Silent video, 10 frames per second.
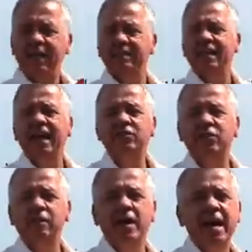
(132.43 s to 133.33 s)
And it's
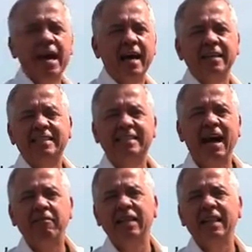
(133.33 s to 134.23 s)
actually made out of
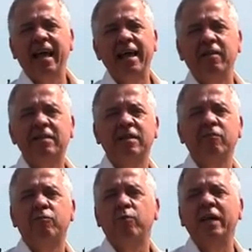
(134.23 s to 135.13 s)
seven layers
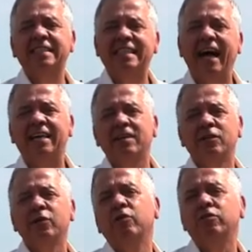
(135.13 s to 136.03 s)
of
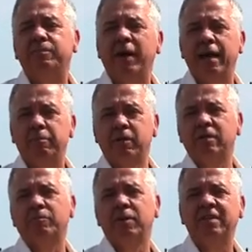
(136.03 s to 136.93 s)
recycled
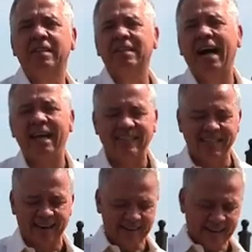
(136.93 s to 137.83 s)
newspapers with designs
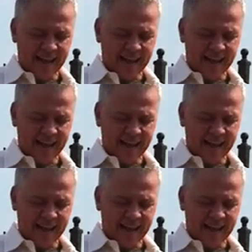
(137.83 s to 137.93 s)
that are